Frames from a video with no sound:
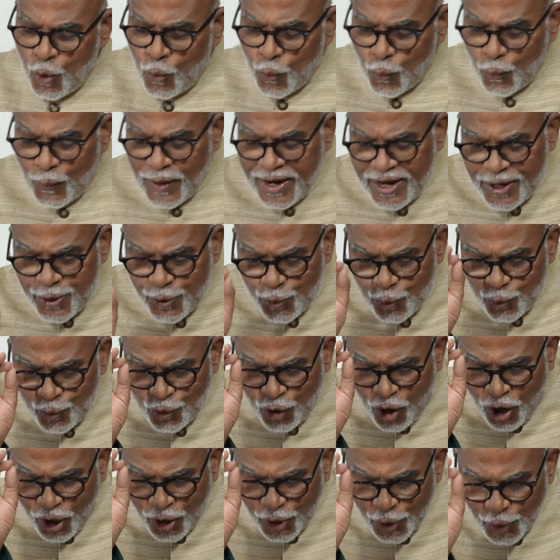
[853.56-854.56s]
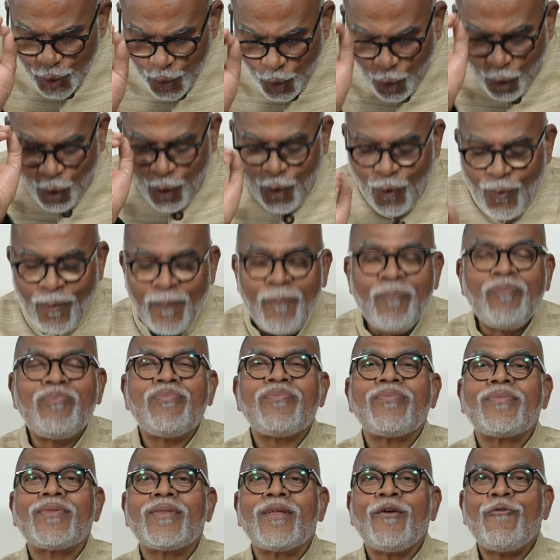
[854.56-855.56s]
we do not know
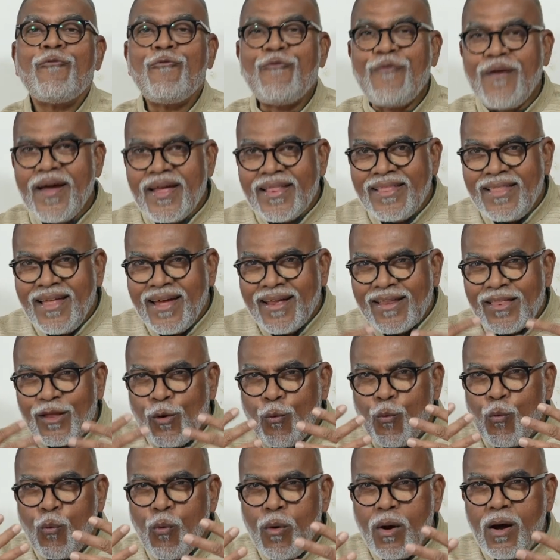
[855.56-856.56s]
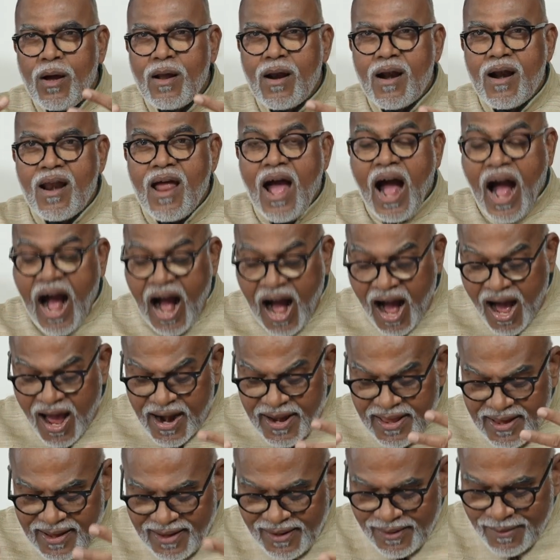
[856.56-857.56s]
whether the word
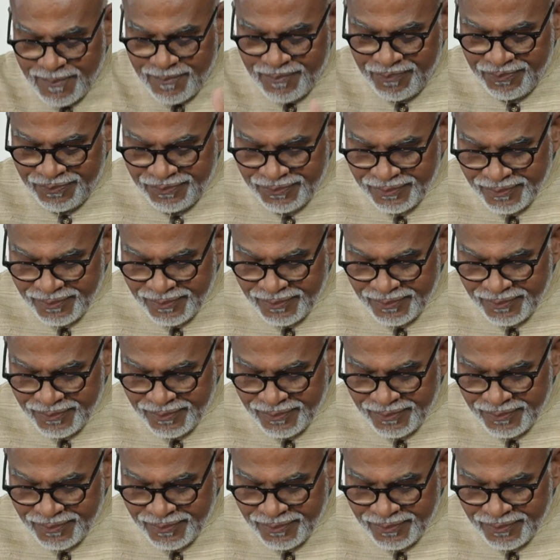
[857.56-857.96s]
Aryan